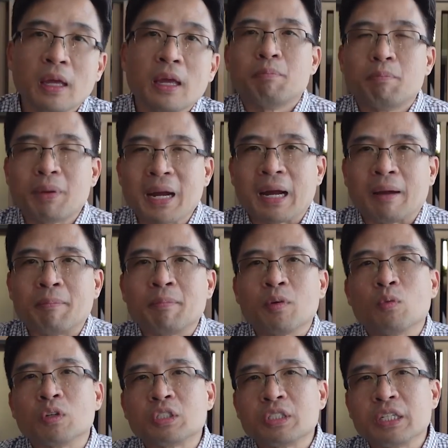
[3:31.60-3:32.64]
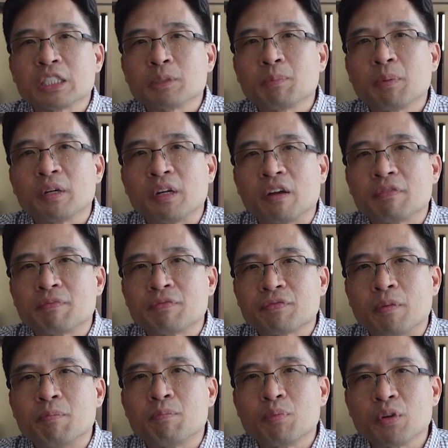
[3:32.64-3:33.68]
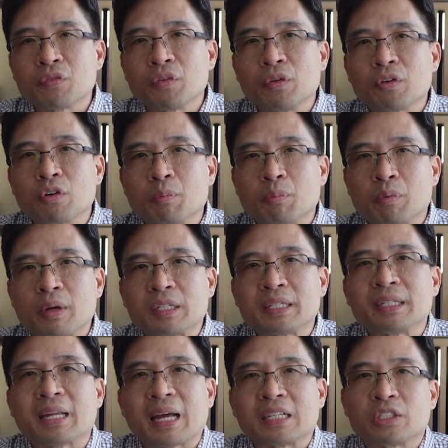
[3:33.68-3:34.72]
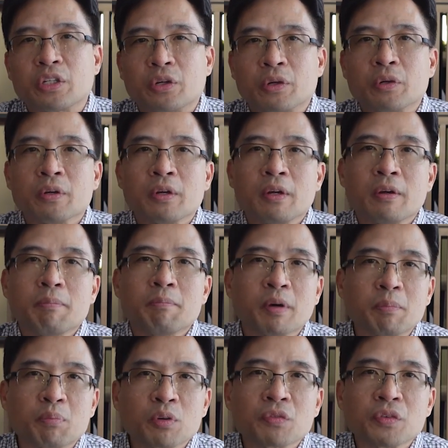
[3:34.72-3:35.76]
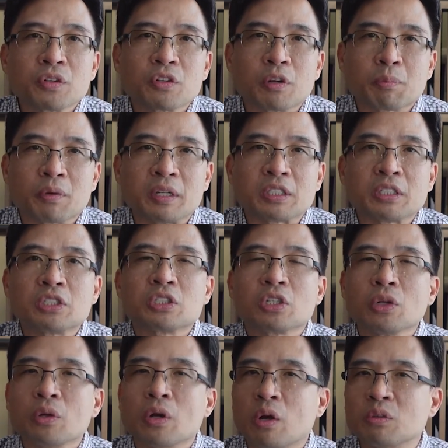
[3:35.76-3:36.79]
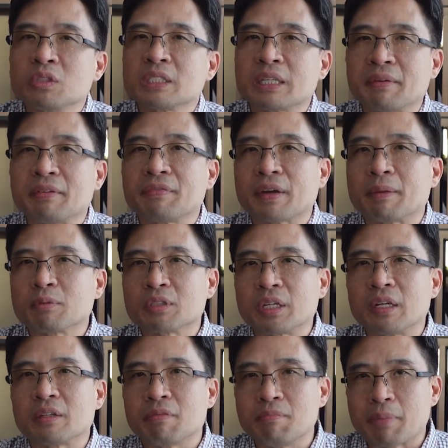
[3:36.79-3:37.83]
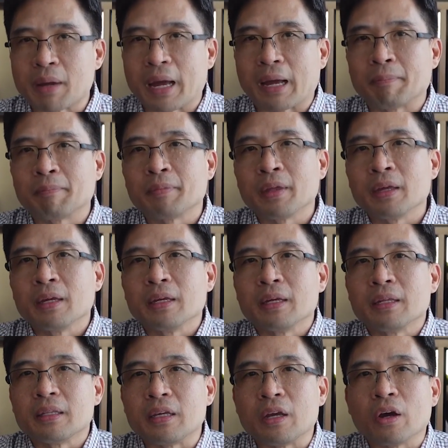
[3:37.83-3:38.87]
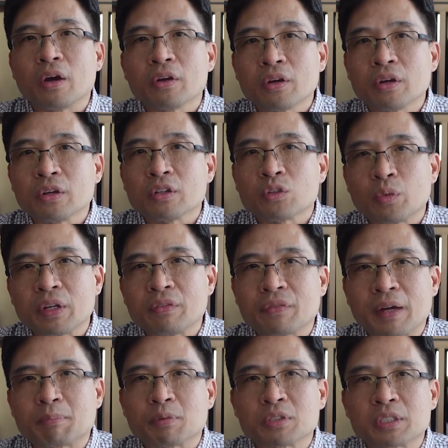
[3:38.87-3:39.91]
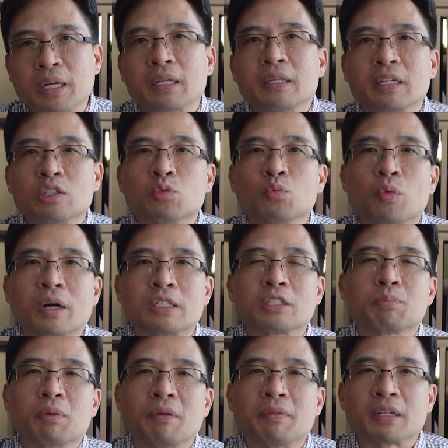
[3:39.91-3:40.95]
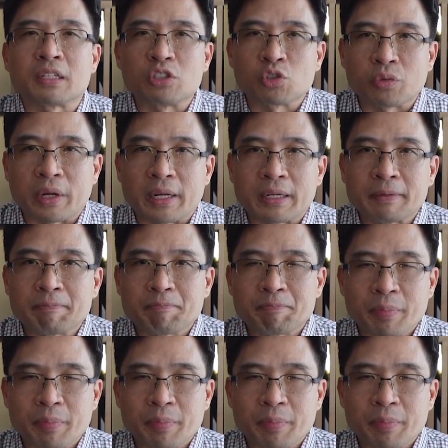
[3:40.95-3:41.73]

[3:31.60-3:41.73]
BAM was just spun off from Brookfield Corporation last year, but Brookfield Corporation still owns 75% of BAM. The other 25% is what's publicly traded.